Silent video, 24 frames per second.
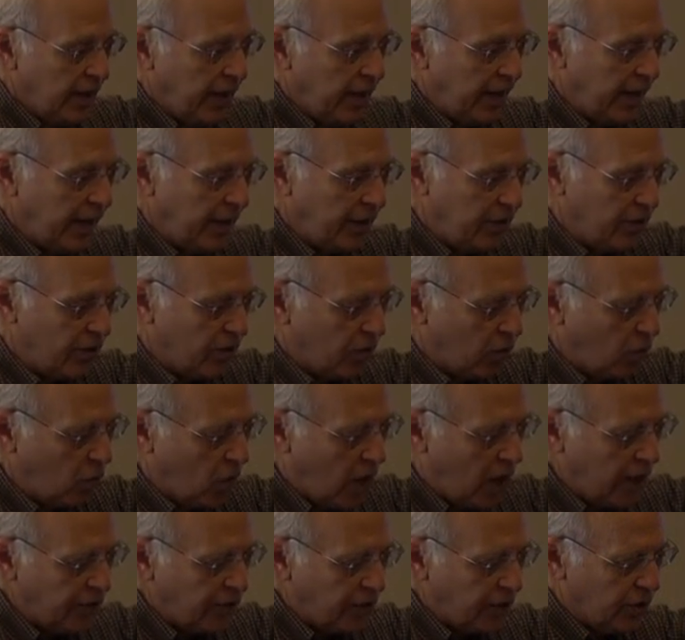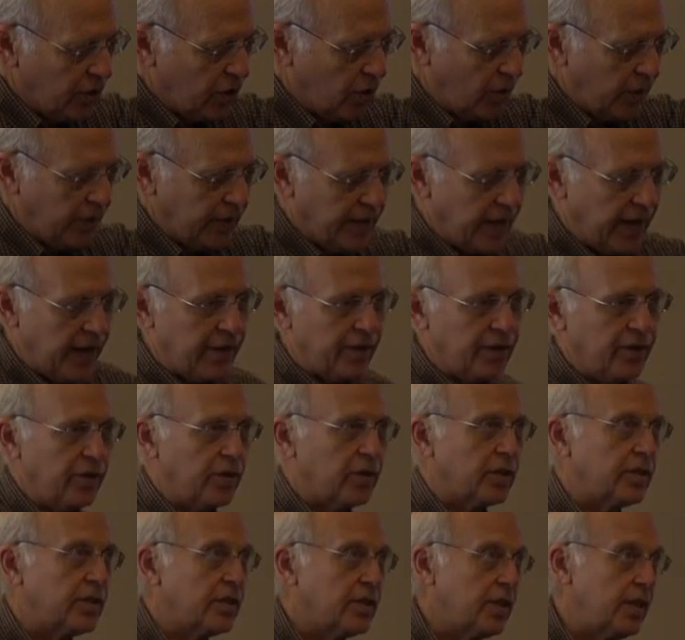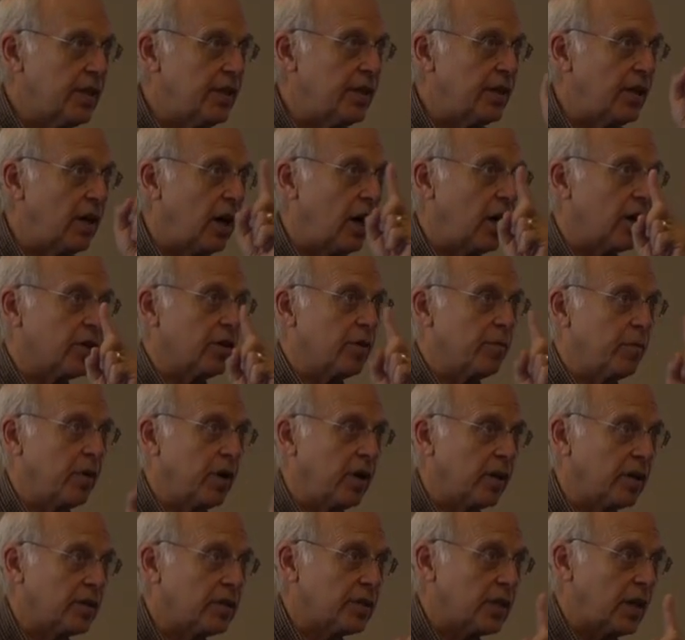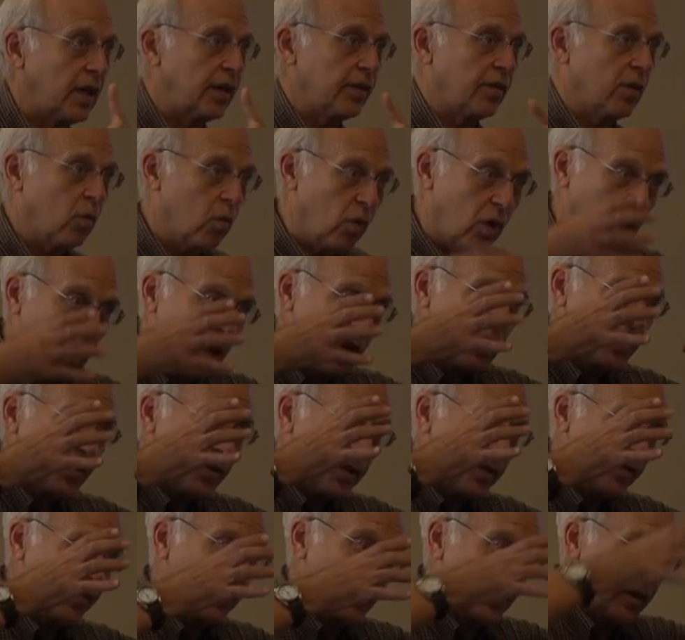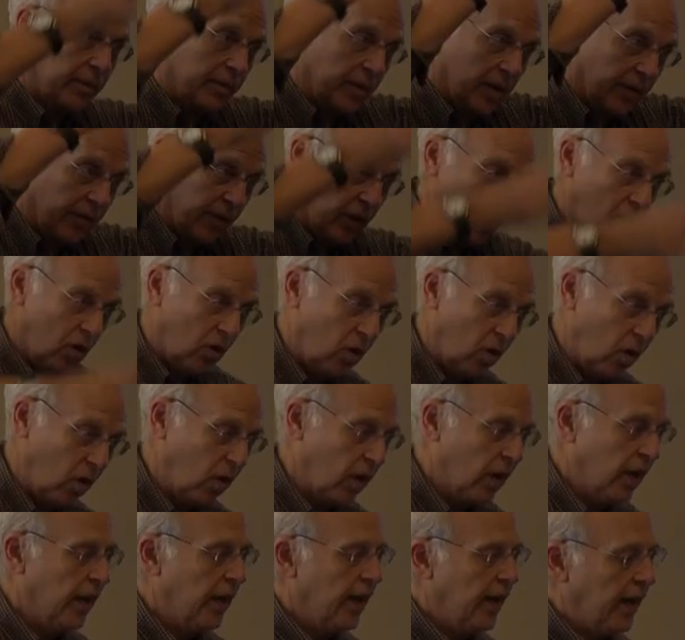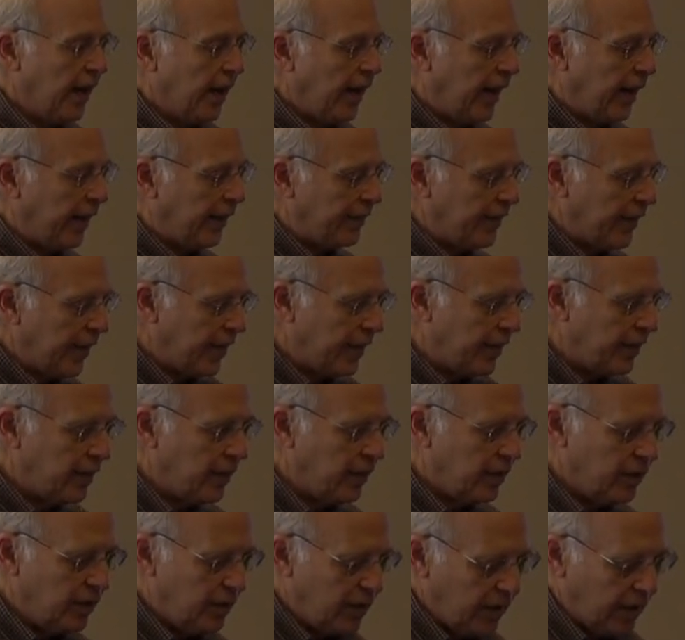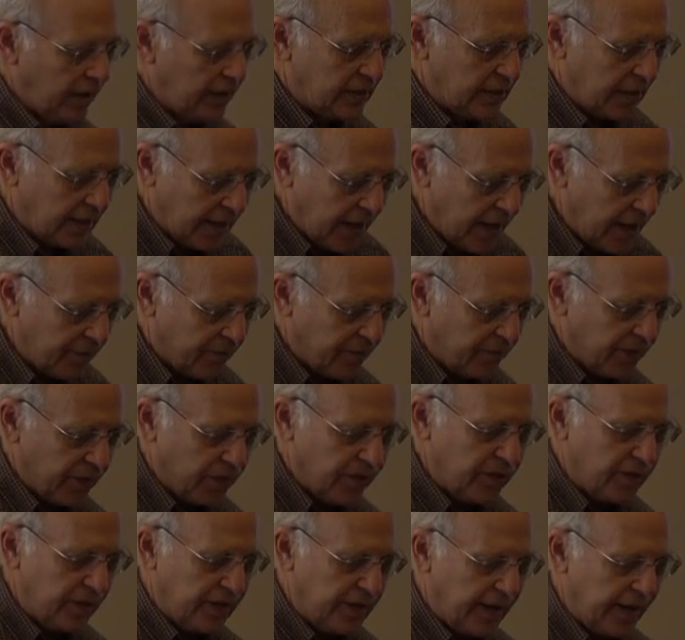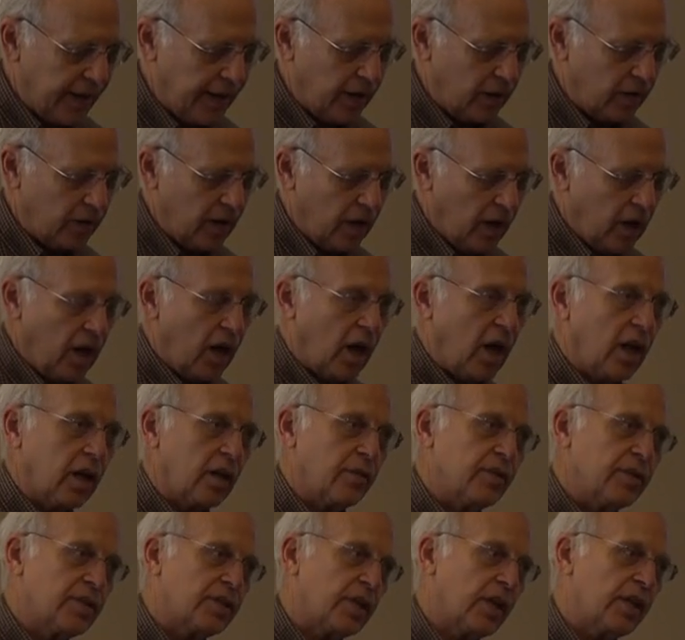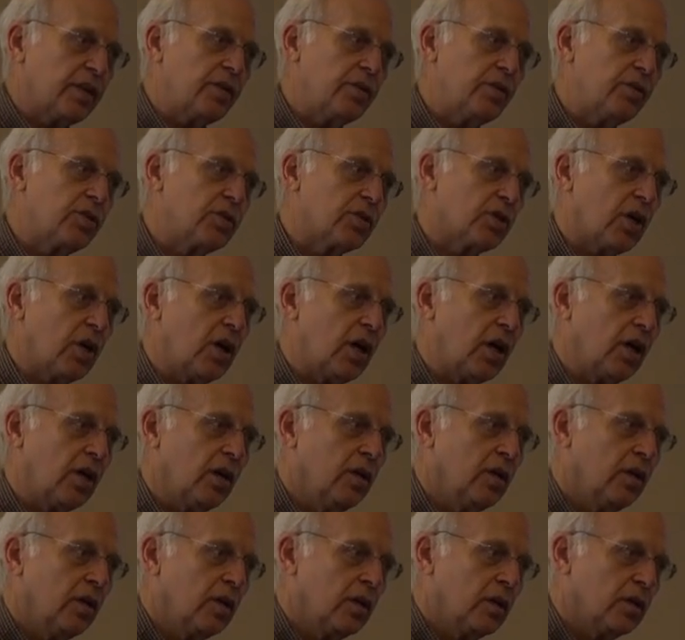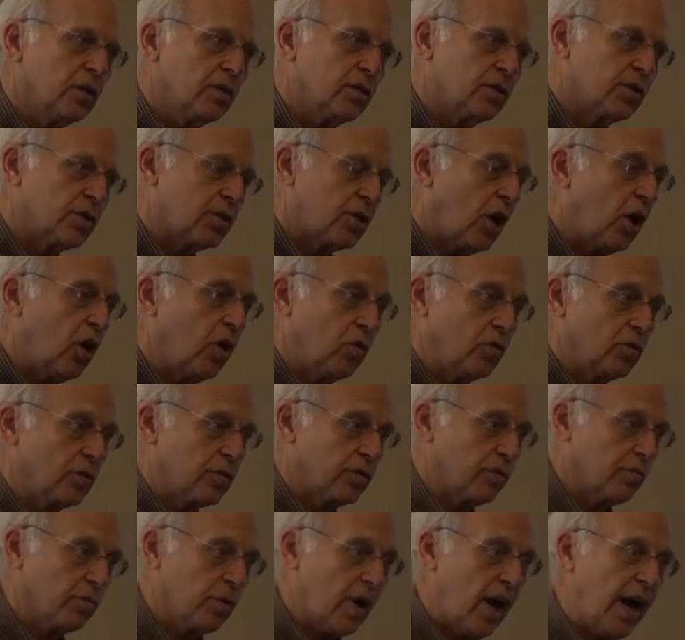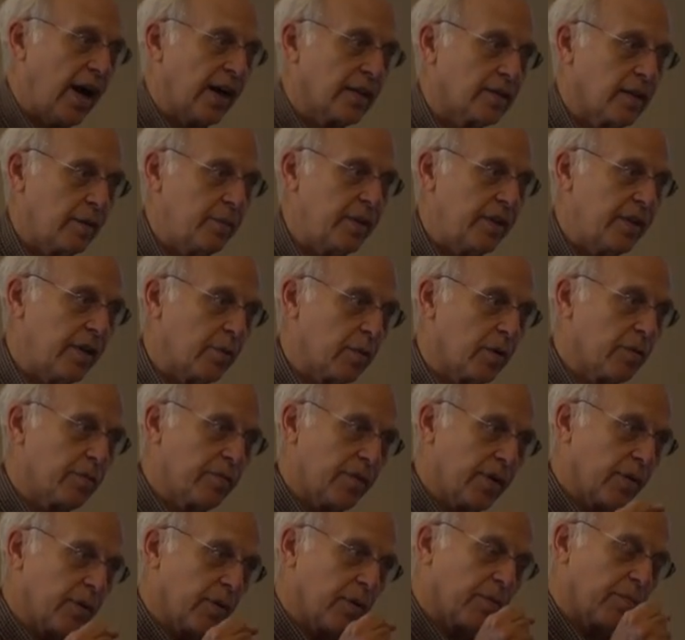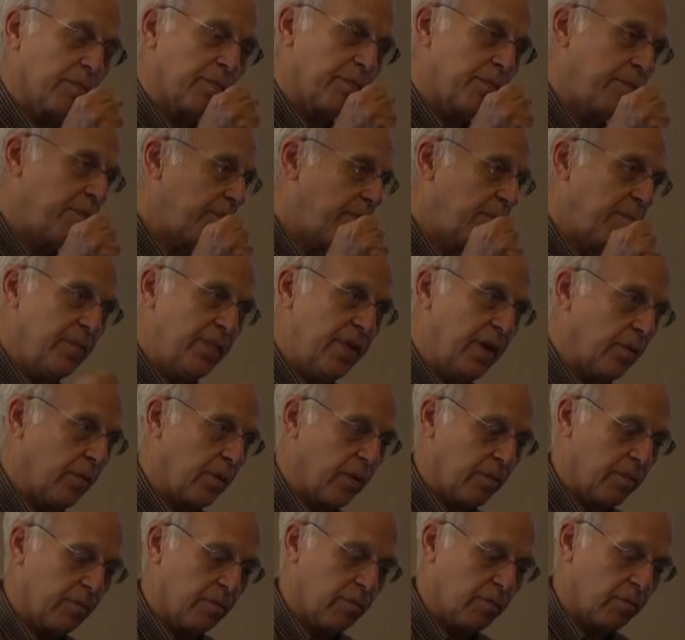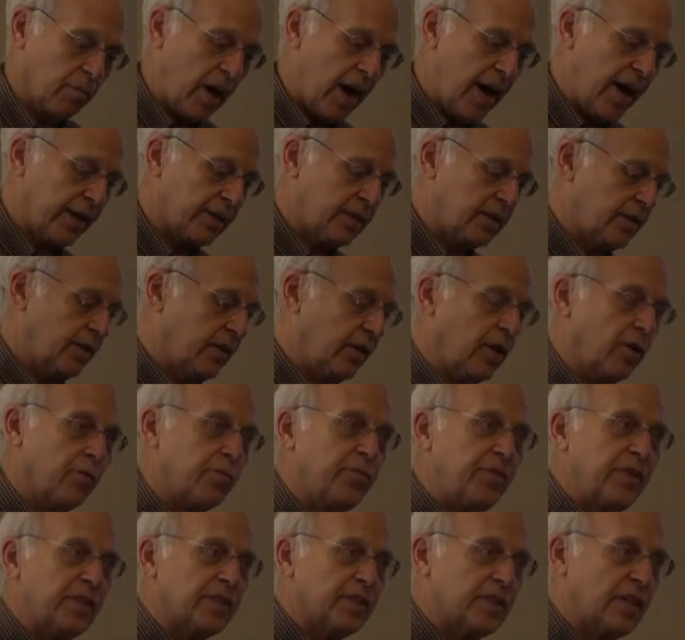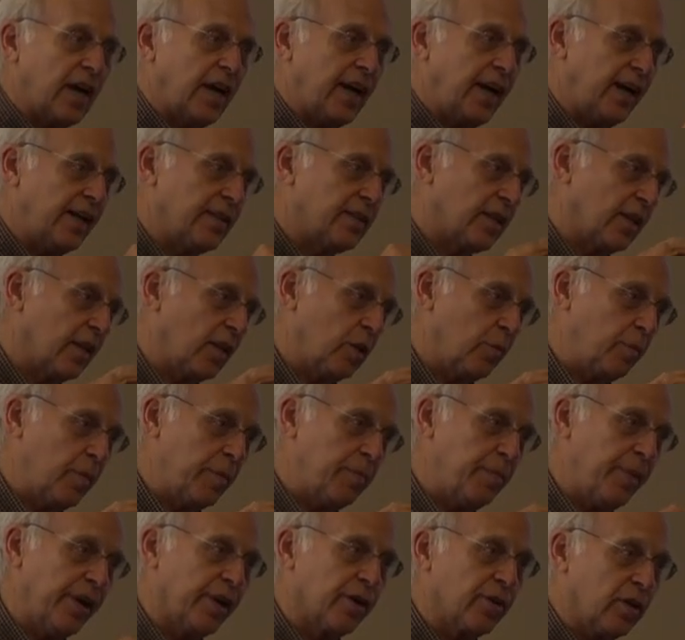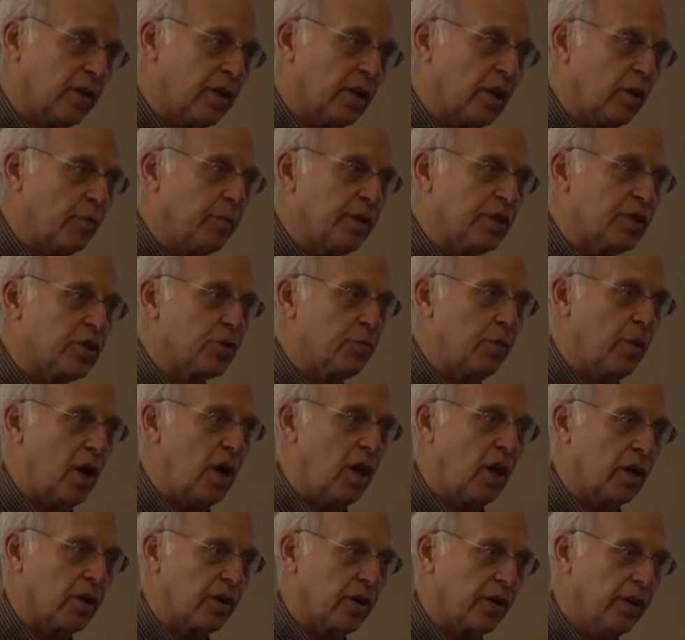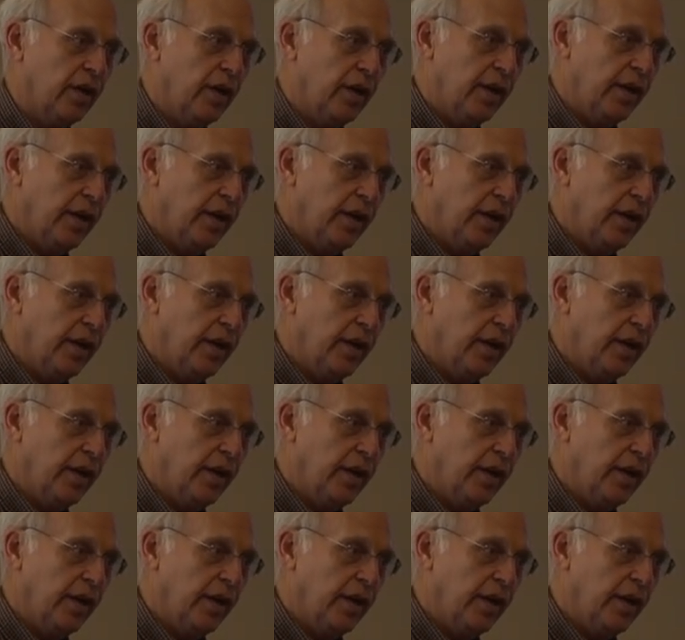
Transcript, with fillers: and you could watch it going down, and you could see the auger marks on the walls of the, of the hole. And then as it got further down, all of a sudden you saw stones, rocks. I mean, there were there were there were rocks, you know, fist size, a little bit bigger, a little bit smaller,